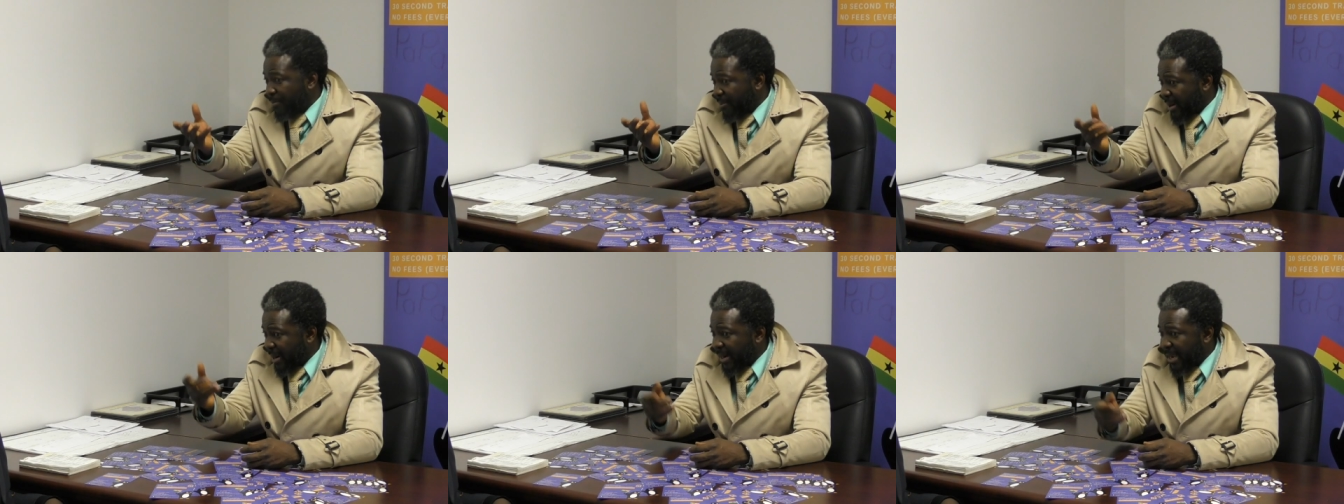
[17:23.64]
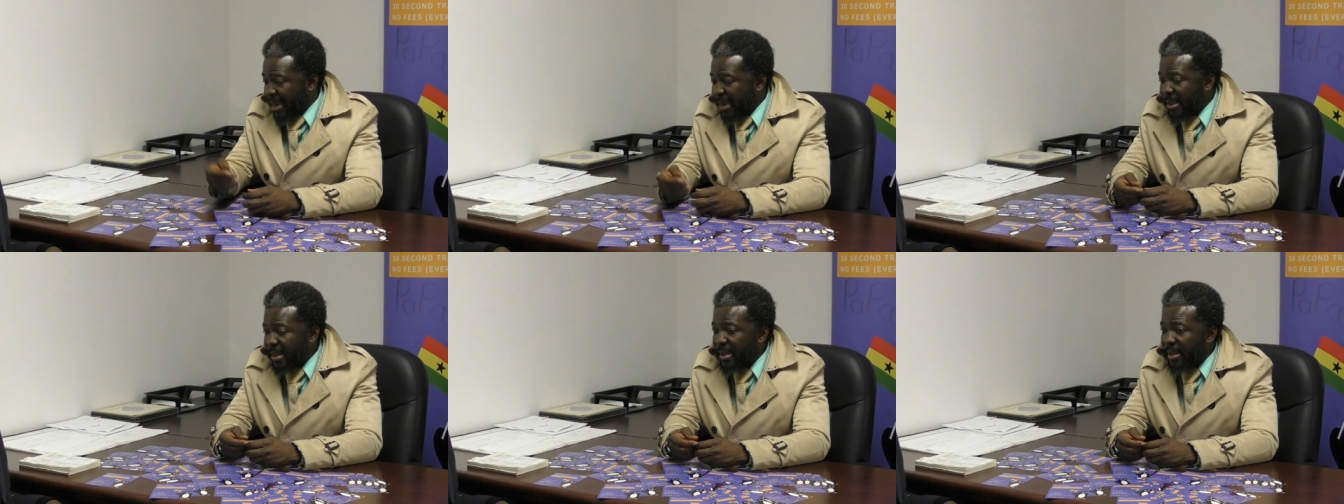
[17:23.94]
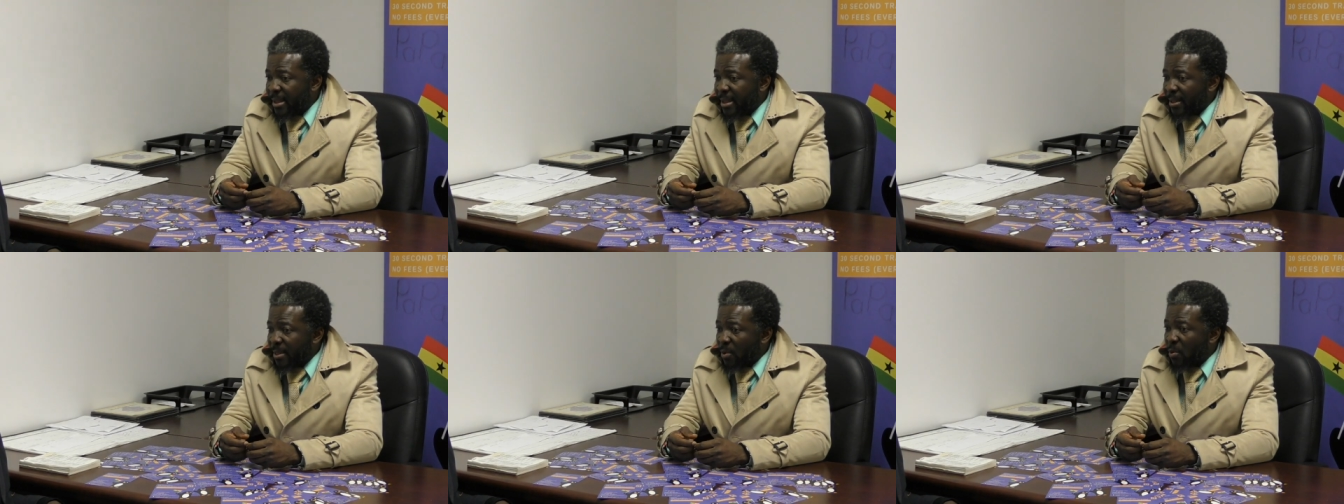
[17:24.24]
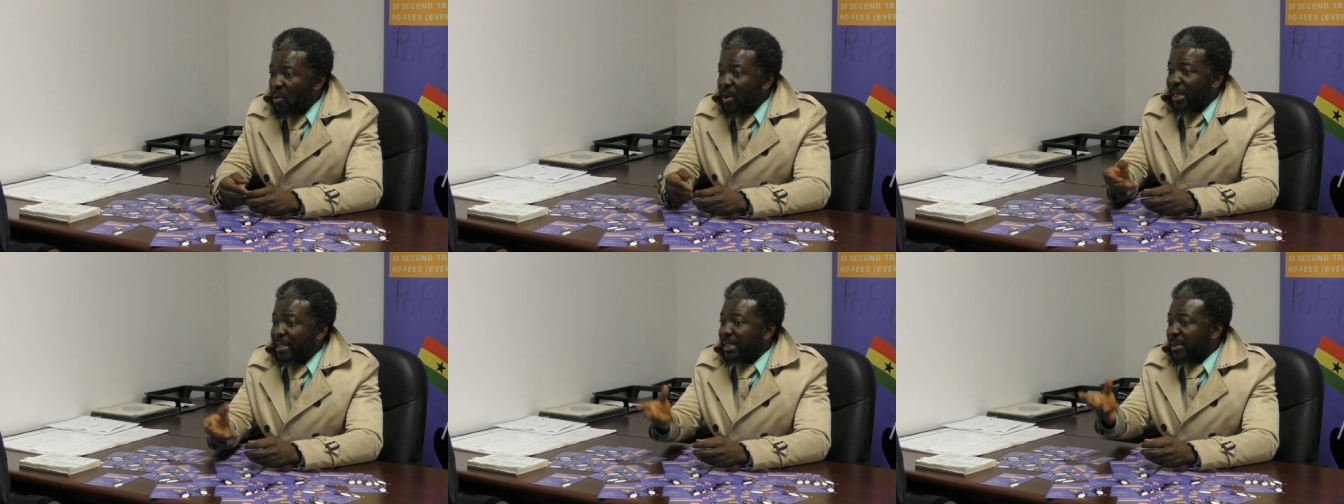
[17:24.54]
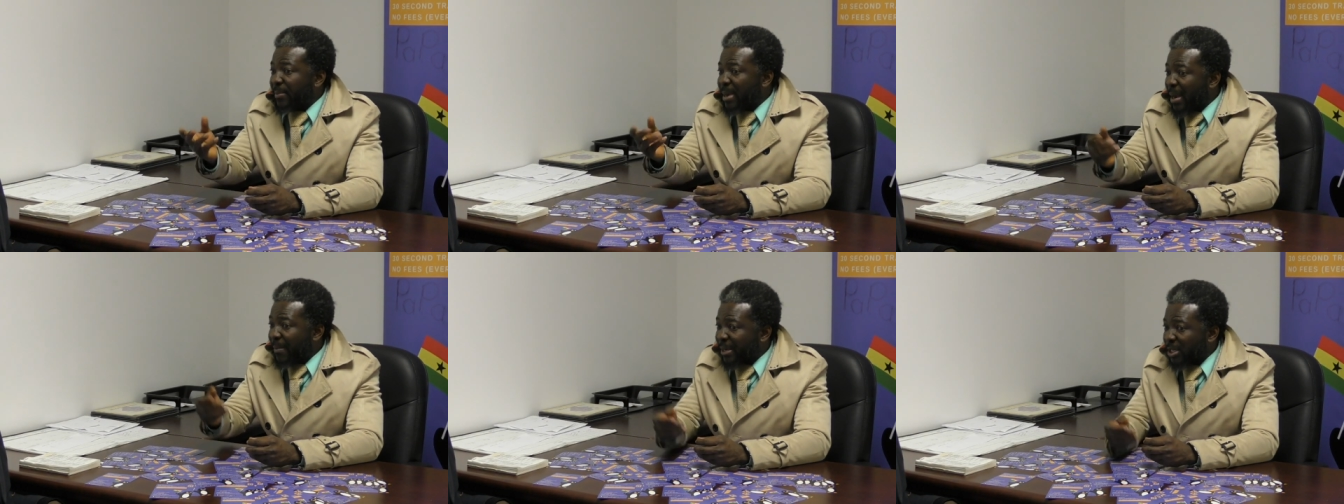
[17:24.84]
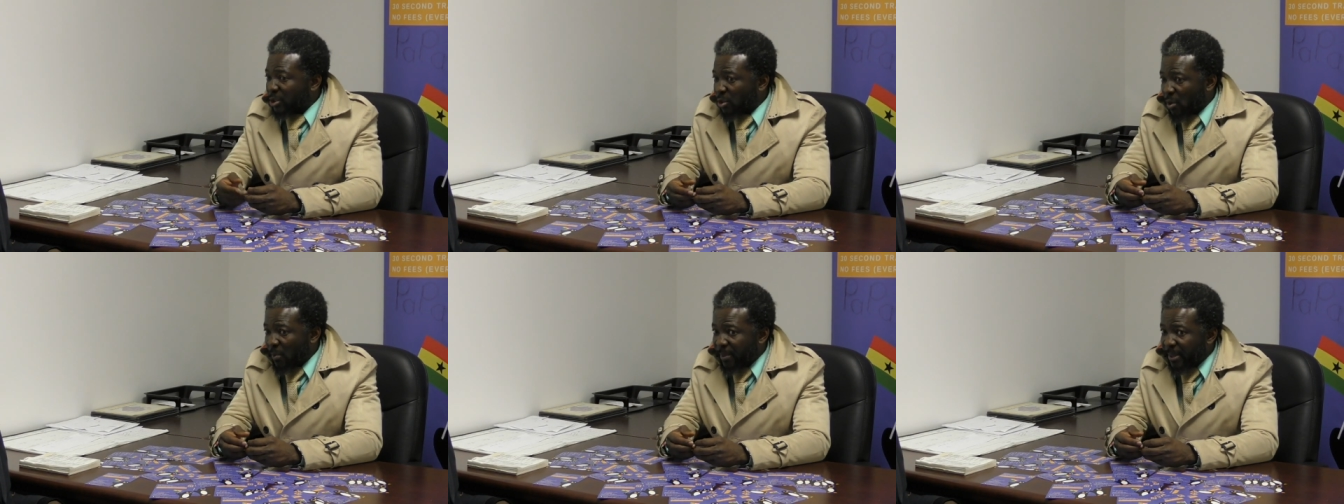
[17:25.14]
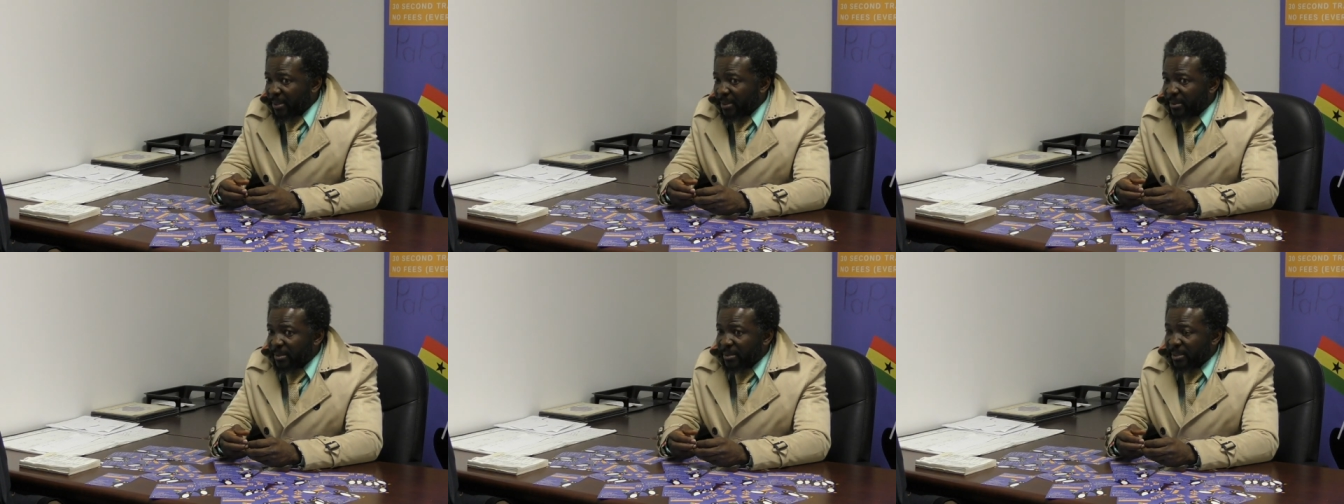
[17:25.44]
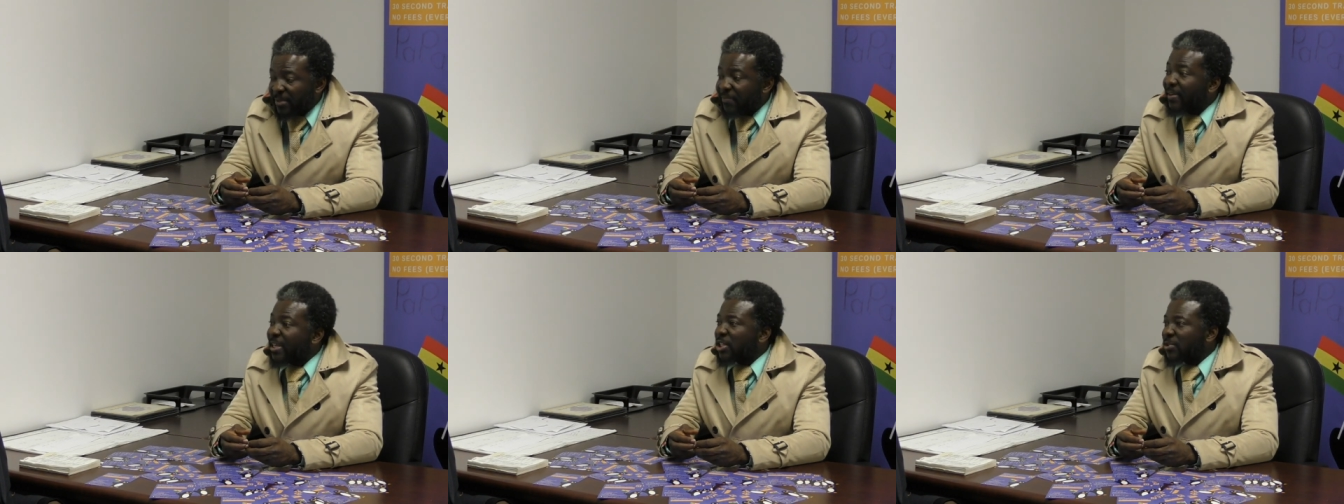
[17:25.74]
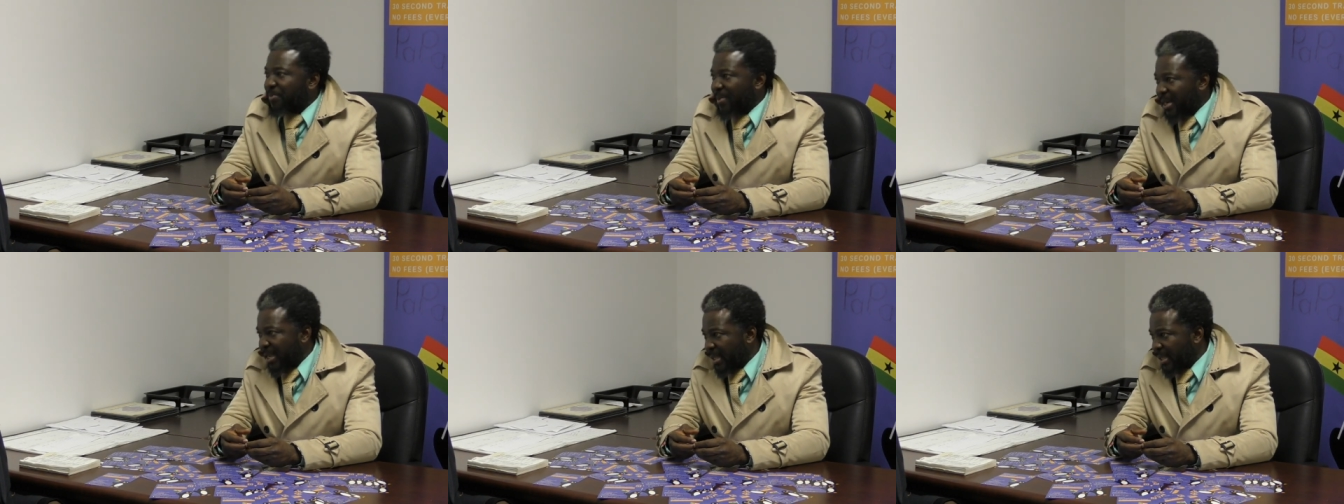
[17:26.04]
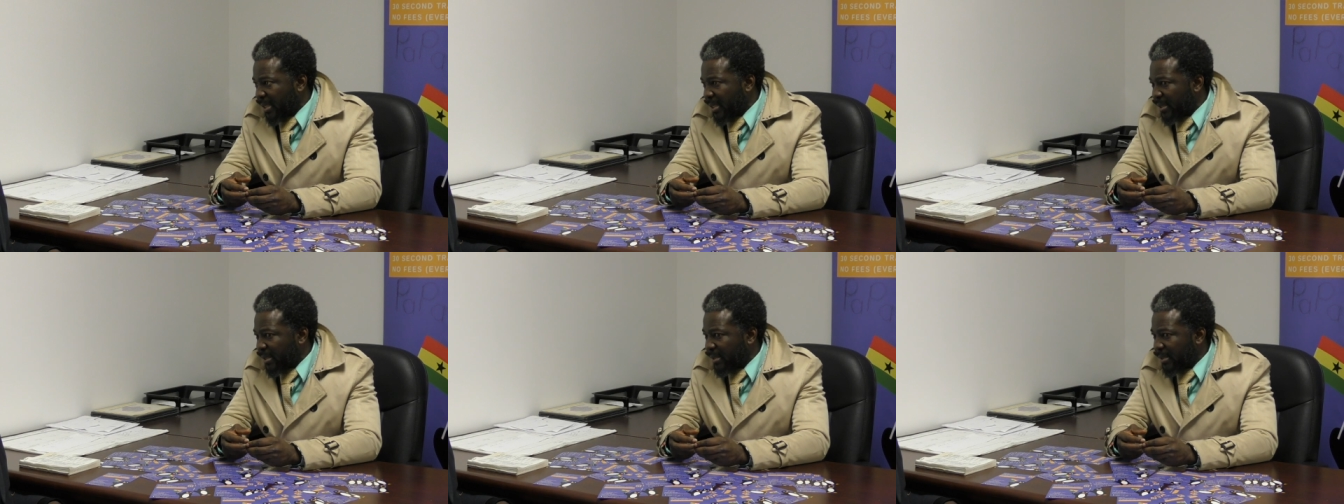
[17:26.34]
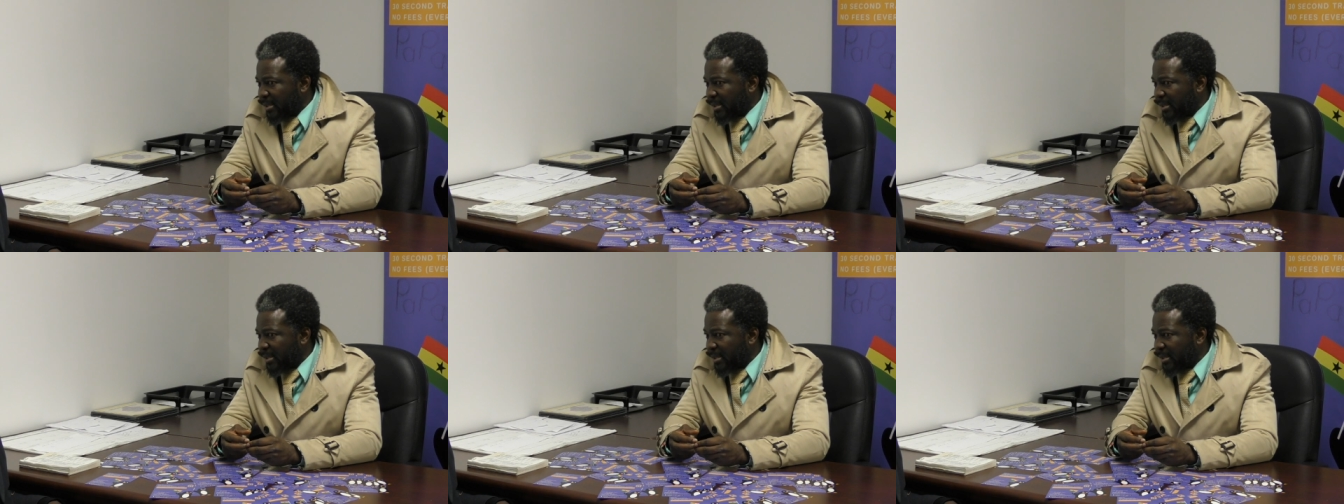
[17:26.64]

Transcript: brother who has a barber shop in Silver Spring,